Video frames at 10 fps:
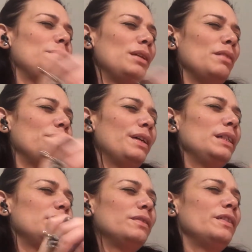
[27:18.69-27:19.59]
me
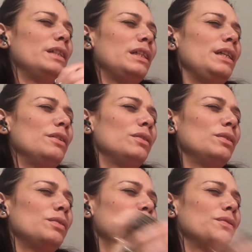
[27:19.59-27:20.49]
advice for
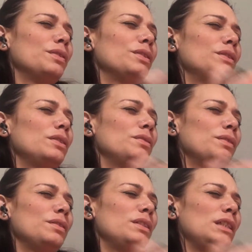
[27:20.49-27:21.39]
Leos from the 1st to the
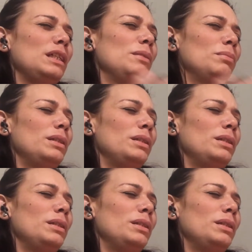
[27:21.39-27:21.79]
15th.